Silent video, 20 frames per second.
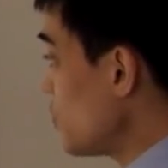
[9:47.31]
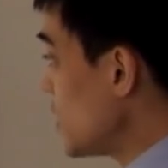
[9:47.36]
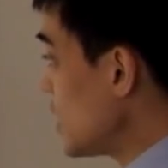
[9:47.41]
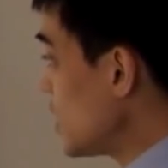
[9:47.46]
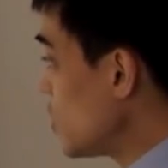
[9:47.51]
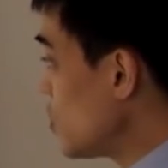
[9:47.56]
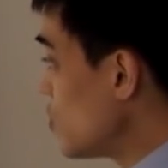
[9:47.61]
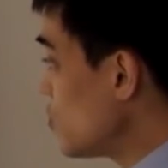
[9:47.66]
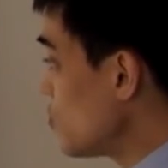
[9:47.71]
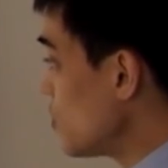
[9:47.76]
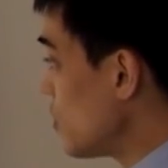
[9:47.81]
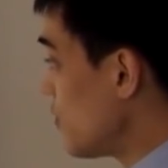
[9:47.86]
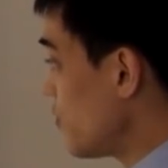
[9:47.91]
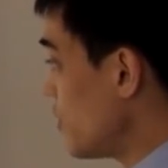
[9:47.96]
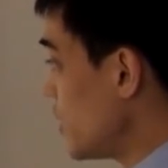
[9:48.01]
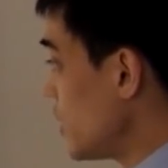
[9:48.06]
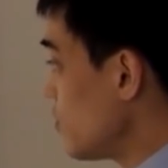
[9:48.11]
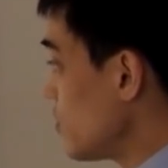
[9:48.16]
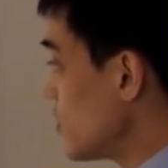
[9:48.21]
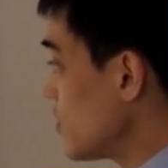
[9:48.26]
we know the
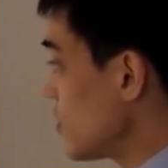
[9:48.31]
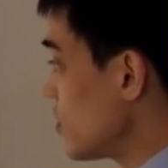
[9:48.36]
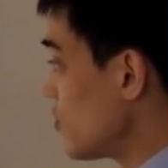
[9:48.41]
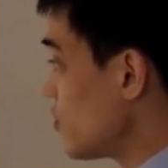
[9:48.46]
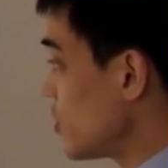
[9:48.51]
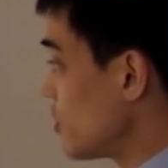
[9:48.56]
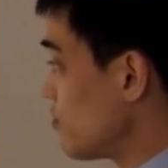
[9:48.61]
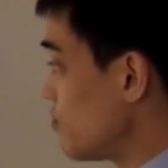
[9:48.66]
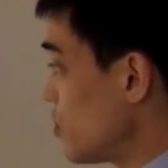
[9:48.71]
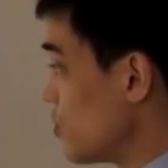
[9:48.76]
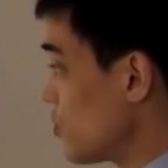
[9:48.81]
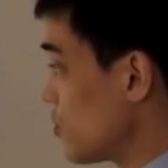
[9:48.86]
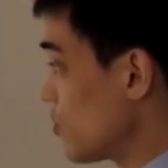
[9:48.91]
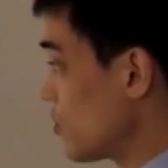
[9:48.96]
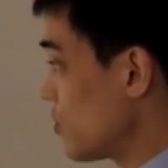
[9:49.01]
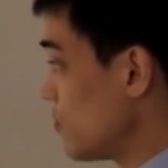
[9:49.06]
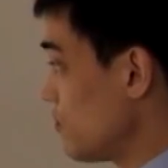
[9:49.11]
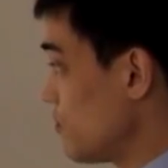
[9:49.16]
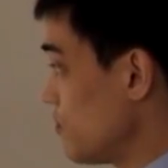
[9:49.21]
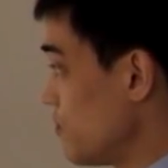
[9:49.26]
frequency
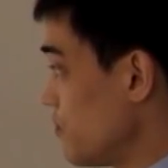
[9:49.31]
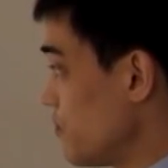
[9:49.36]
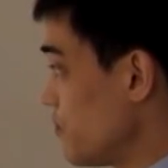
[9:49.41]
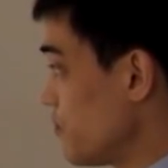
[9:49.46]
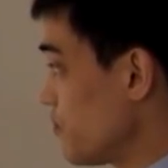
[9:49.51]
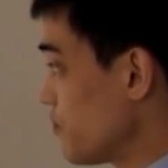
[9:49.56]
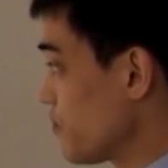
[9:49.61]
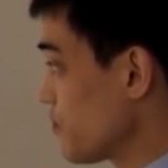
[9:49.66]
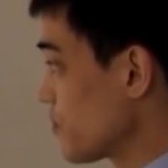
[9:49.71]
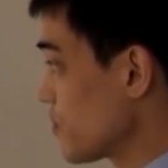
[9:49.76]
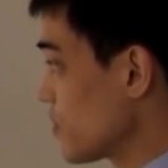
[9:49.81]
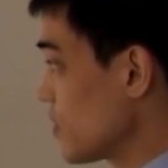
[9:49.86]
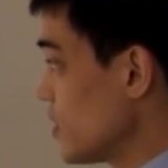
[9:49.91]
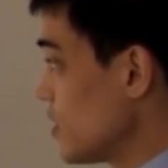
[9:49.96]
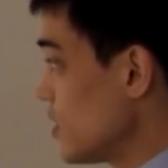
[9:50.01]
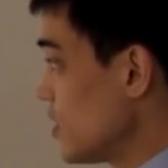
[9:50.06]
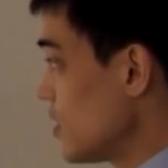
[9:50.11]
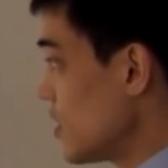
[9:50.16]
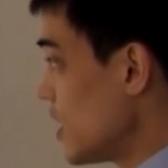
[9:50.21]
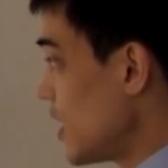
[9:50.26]
response
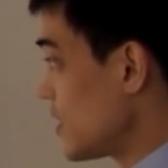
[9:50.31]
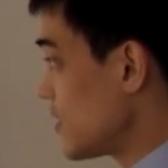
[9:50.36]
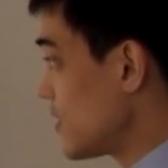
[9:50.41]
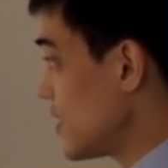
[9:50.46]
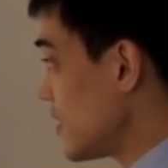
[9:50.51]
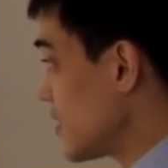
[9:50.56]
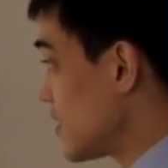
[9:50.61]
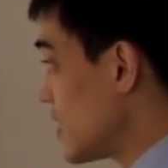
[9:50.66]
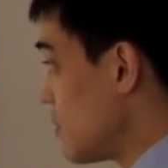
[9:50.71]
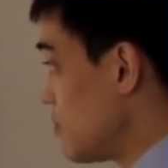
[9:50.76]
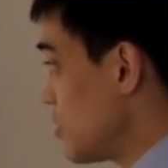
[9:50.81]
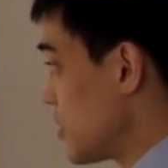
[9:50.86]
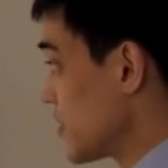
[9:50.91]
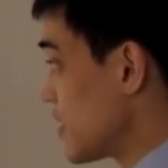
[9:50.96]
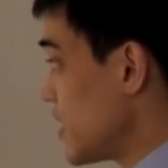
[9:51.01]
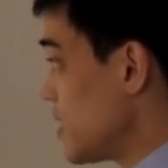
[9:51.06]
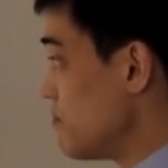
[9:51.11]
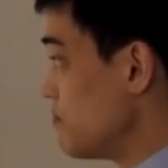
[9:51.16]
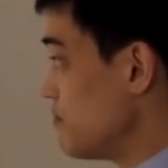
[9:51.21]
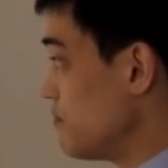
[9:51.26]
as this double
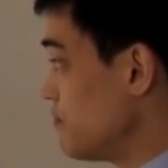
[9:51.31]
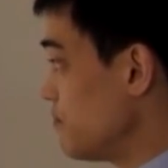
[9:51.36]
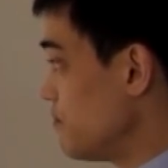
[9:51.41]
sum.